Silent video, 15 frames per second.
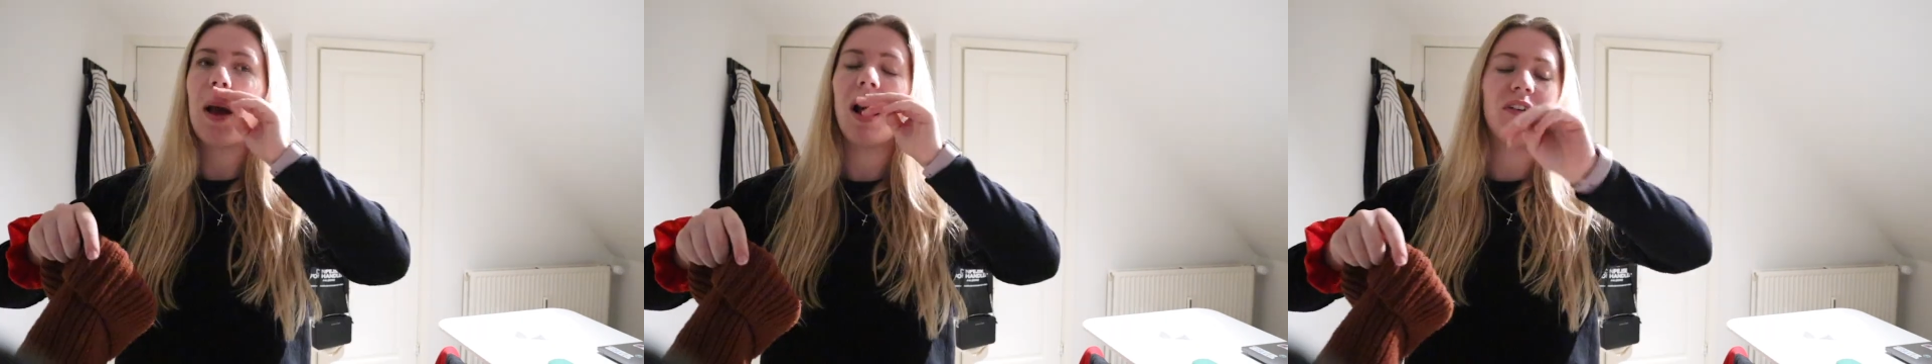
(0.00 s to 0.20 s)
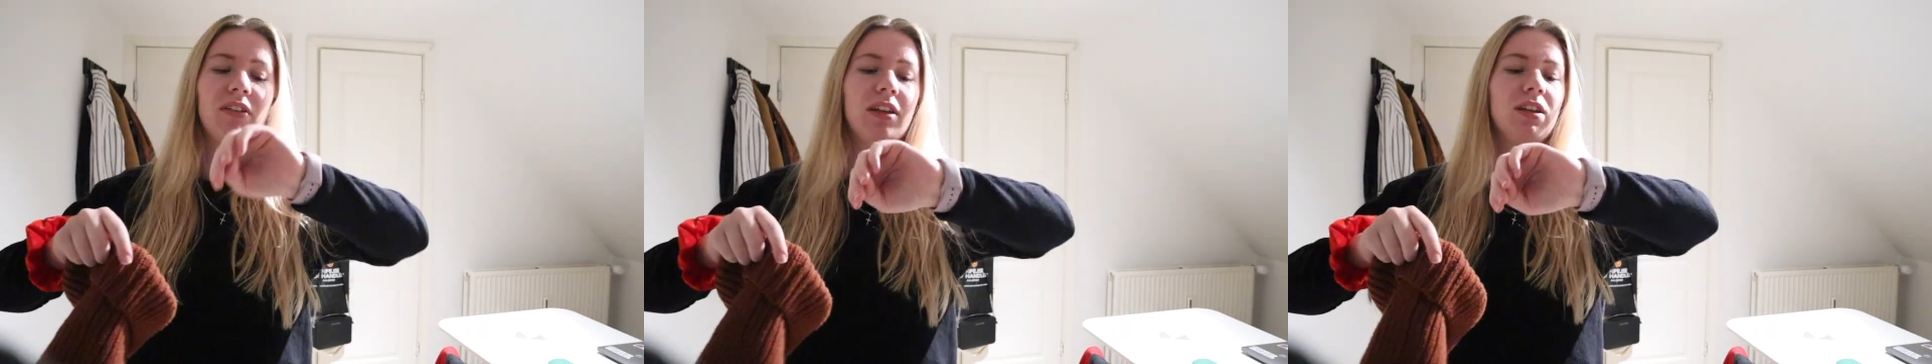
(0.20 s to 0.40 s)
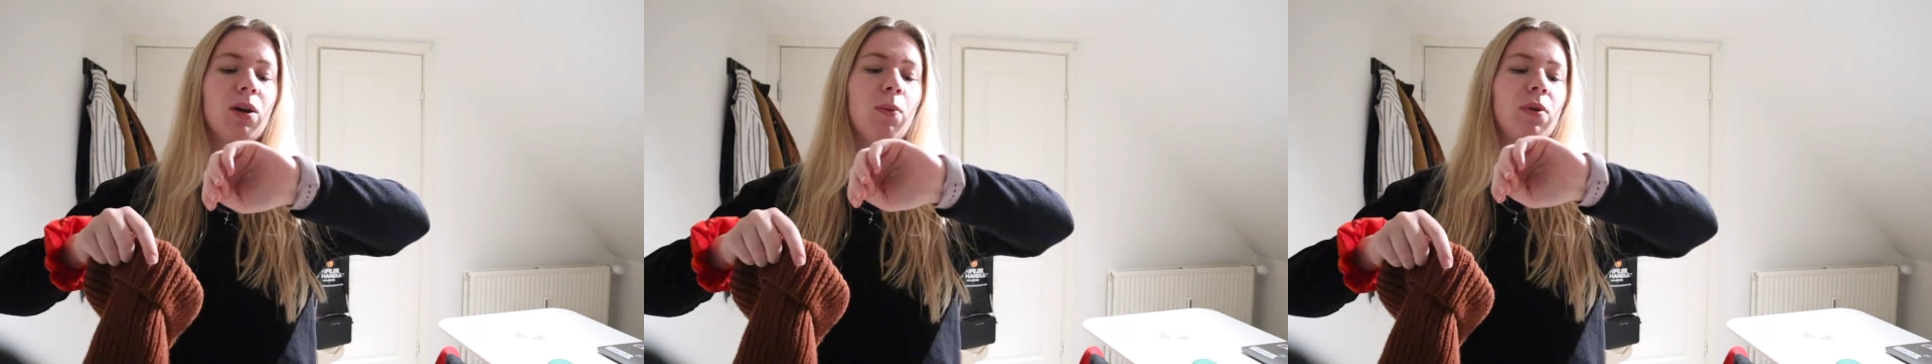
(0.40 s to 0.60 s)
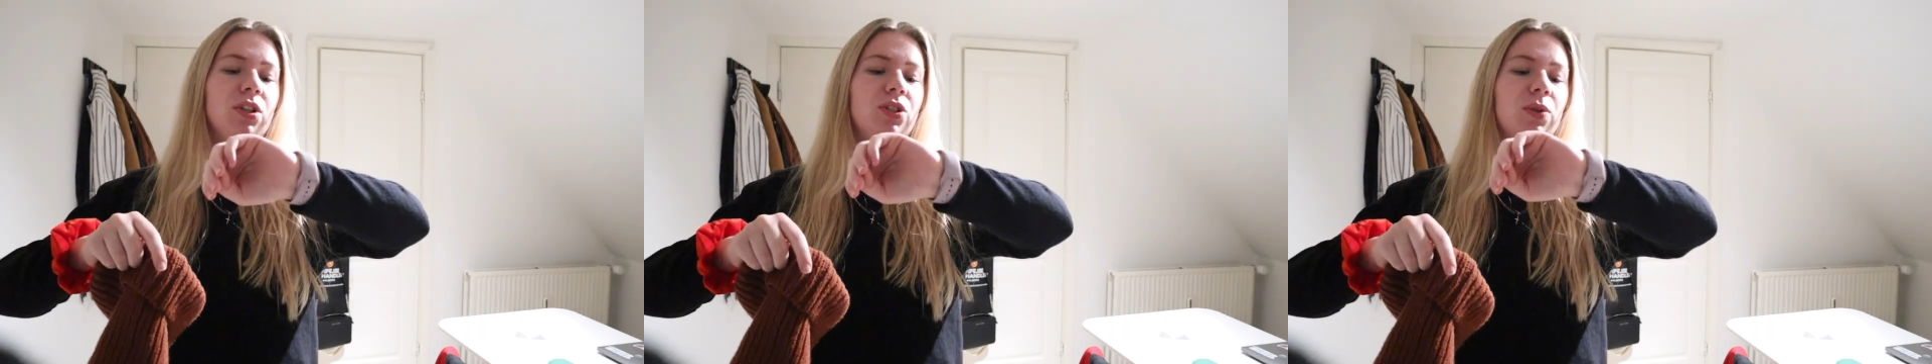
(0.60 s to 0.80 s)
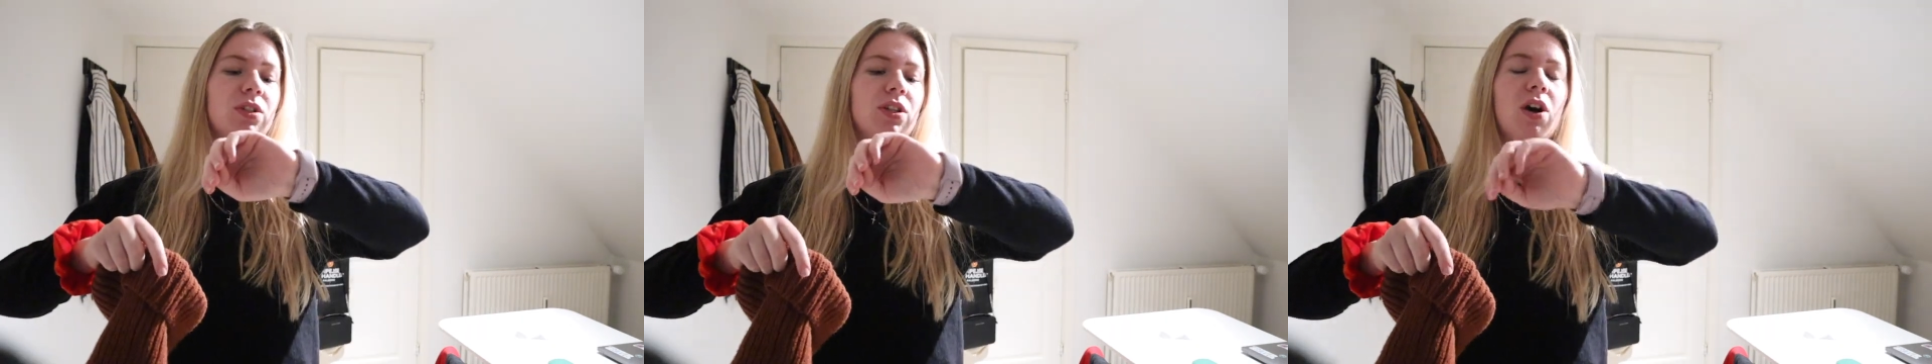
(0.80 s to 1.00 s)
I really don't want
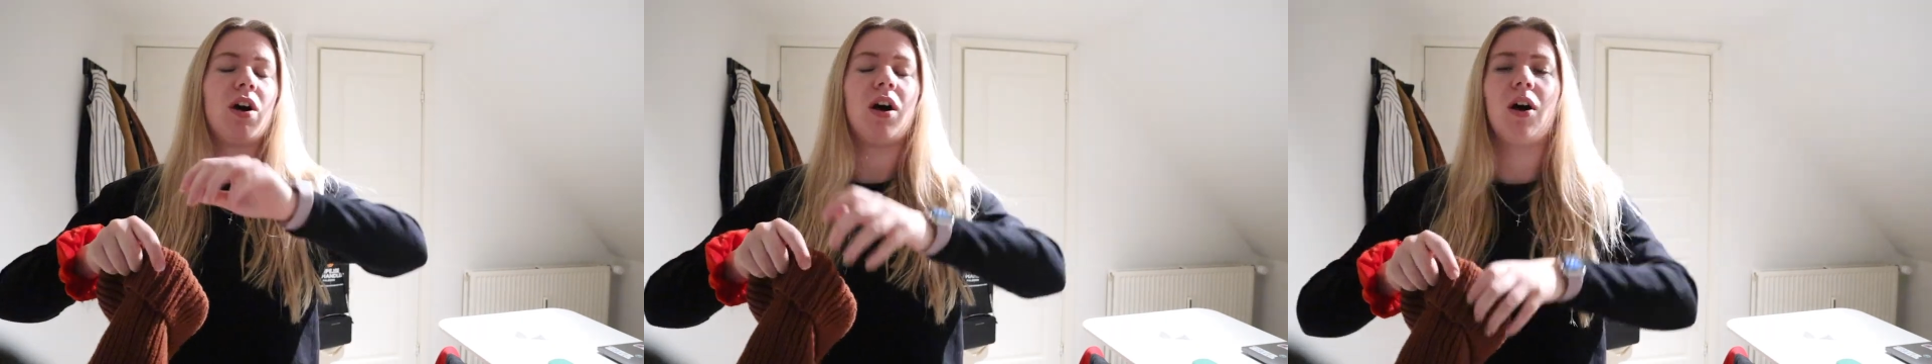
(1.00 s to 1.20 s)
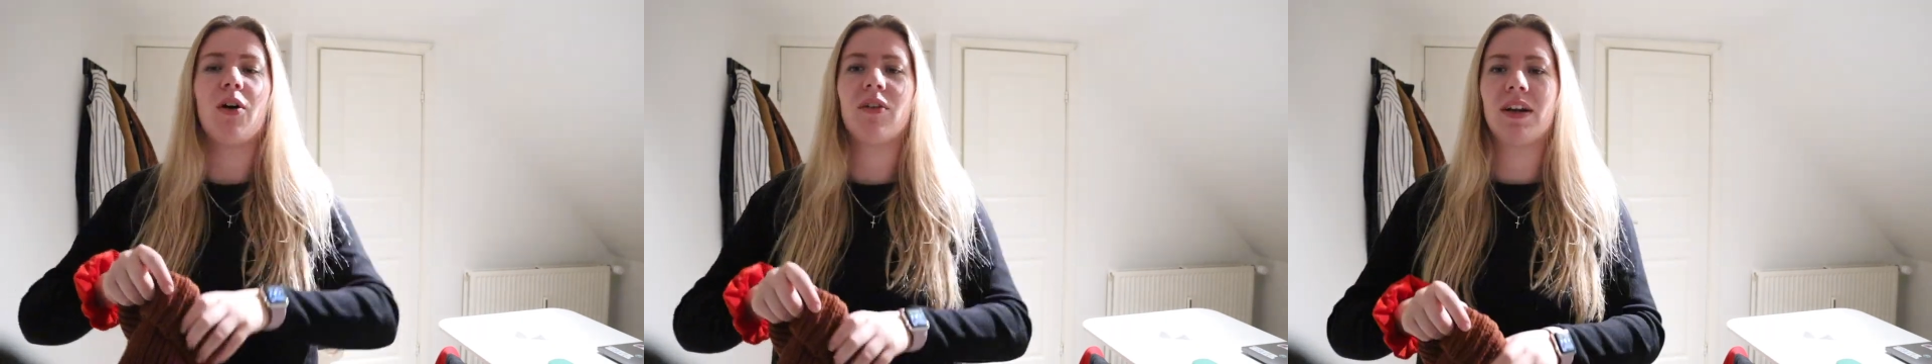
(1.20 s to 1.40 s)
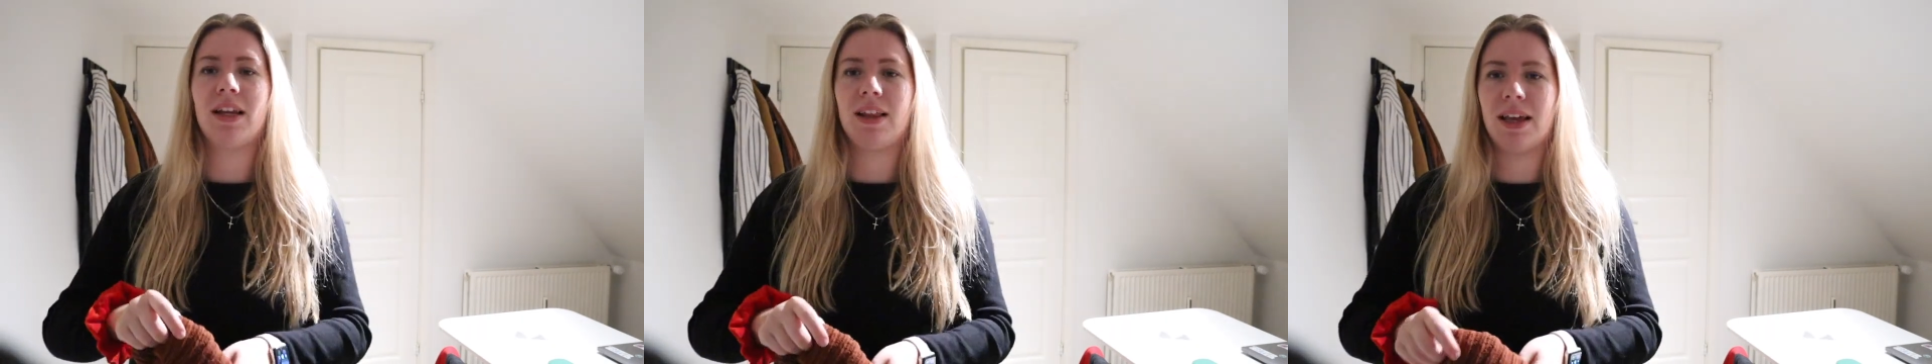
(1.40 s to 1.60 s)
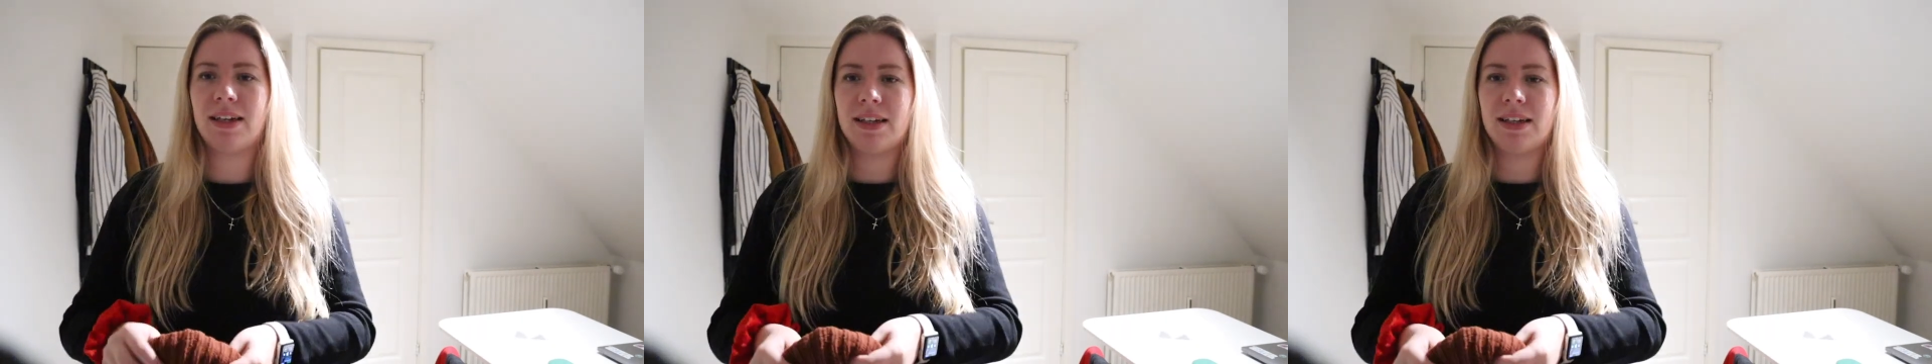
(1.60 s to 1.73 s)
to. It's already like